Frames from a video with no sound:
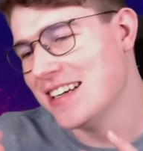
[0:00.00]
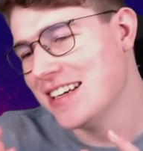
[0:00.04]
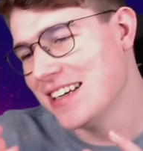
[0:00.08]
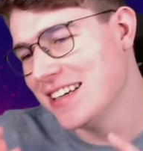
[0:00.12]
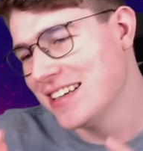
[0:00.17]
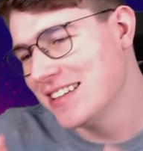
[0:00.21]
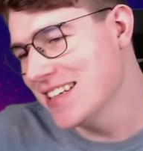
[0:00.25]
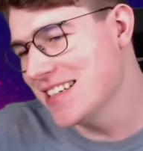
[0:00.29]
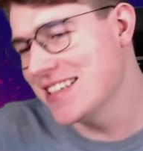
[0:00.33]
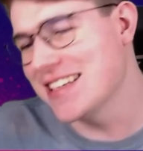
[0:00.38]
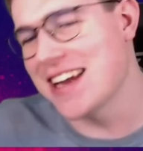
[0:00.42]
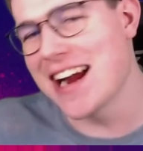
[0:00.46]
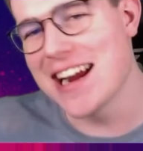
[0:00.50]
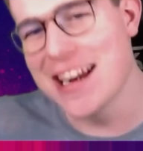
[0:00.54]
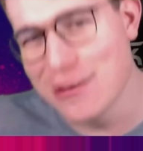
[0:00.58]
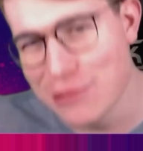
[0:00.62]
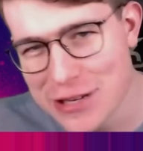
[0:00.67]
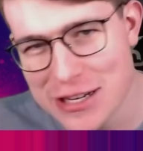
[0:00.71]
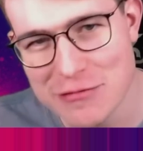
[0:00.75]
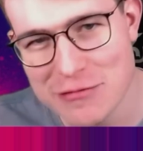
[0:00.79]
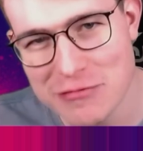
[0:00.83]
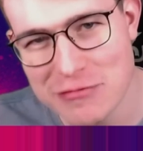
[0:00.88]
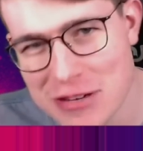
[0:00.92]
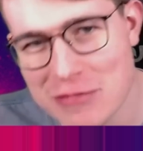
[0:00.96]
this is kind of
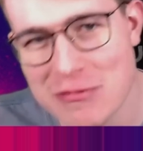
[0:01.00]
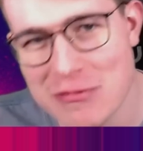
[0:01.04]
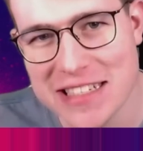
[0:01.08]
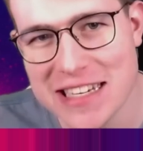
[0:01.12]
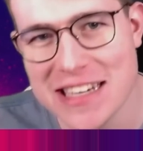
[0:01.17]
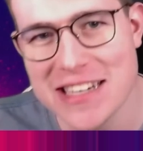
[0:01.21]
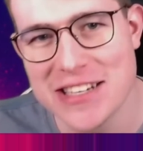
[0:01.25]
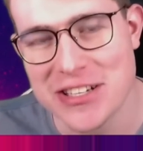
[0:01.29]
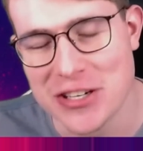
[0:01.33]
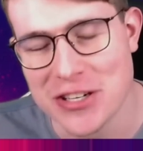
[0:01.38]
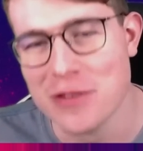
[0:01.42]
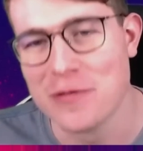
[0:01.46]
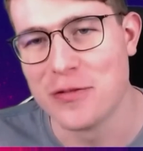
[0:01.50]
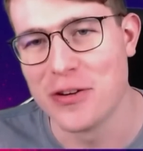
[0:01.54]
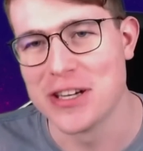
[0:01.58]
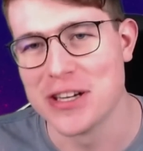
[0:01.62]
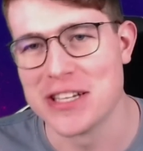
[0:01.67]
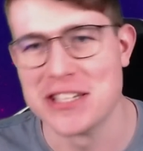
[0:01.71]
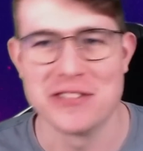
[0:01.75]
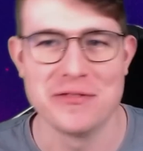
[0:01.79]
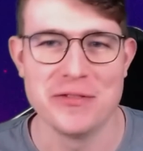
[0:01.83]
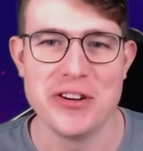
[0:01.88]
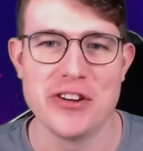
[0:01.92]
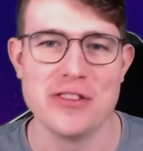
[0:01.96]
what the risk I took for
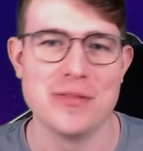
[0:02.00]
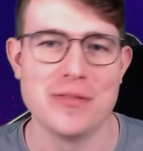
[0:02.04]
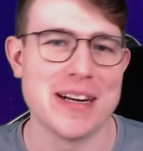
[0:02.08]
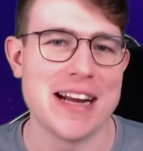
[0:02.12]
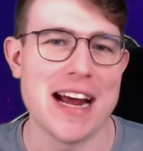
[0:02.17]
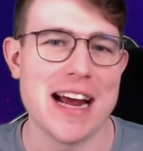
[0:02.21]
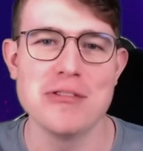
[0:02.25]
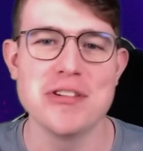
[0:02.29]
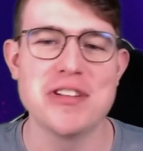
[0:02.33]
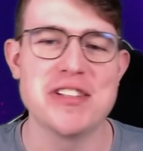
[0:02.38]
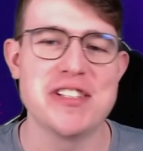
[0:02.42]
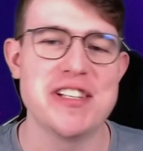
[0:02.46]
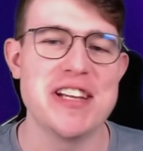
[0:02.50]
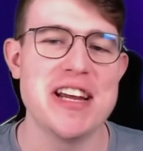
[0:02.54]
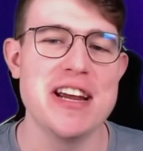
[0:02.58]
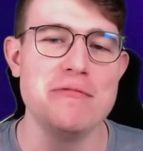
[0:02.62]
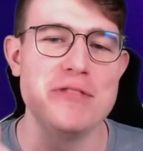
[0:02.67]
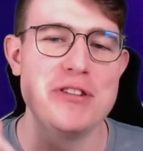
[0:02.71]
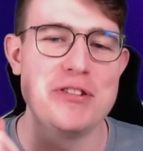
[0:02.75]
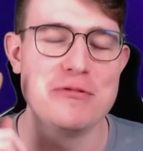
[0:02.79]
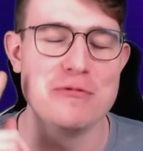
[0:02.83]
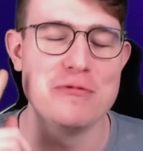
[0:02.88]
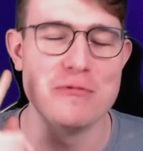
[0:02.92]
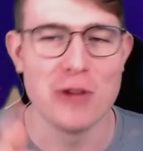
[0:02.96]
this video. But I would say
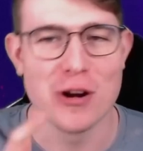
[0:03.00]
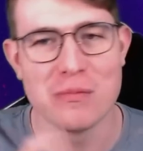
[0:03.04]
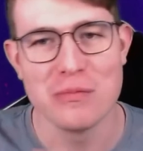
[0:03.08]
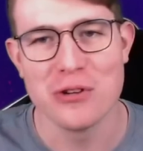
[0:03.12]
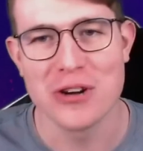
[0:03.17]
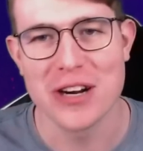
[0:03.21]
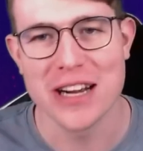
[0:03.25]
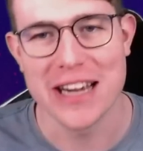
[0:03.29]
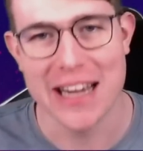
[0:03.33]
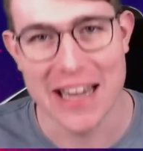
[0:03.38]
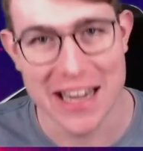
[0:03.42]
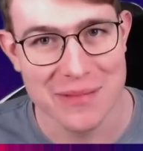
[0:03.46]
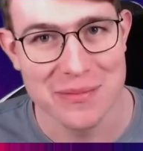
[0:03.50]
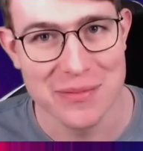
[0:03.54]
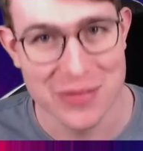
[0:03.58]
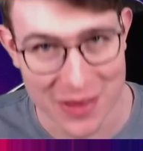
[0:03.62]
we do one more game